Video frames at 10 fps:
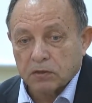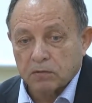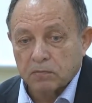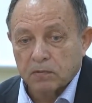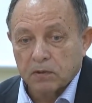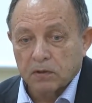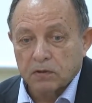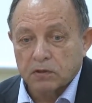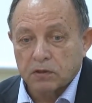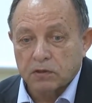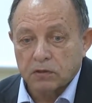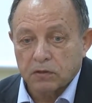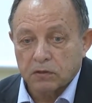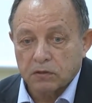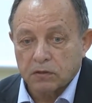all levels, at
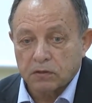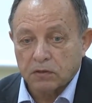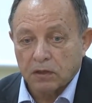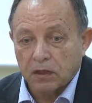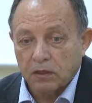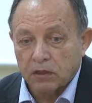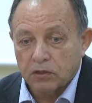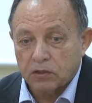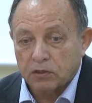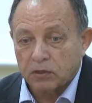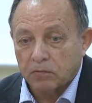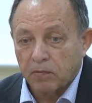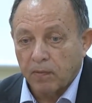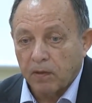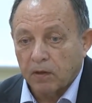economic level, at
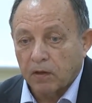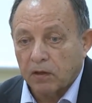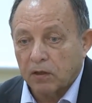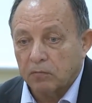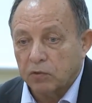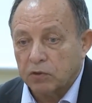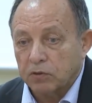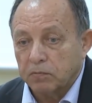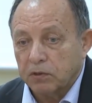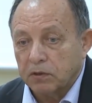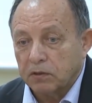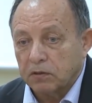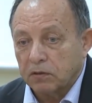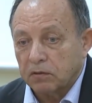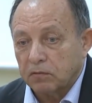psychological level, at
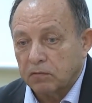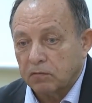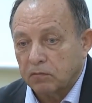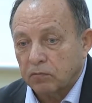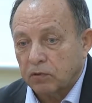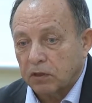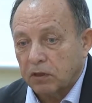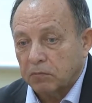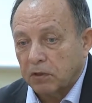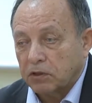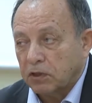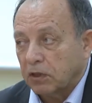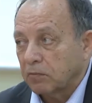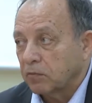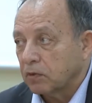
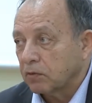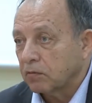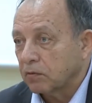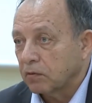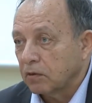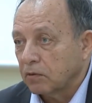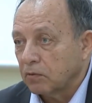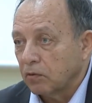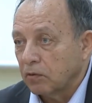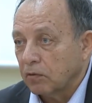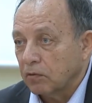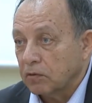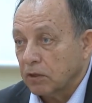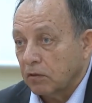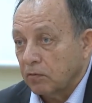sociological level.
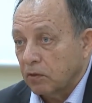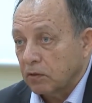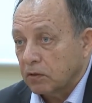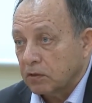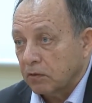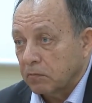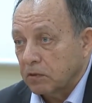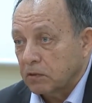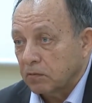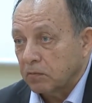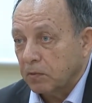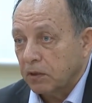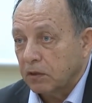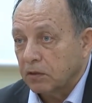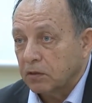So this
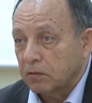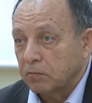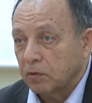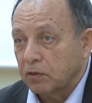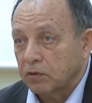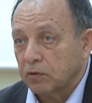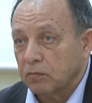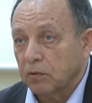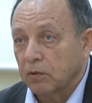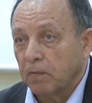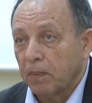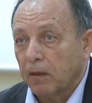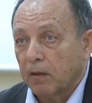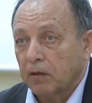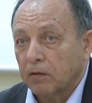could be the beginning of
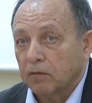a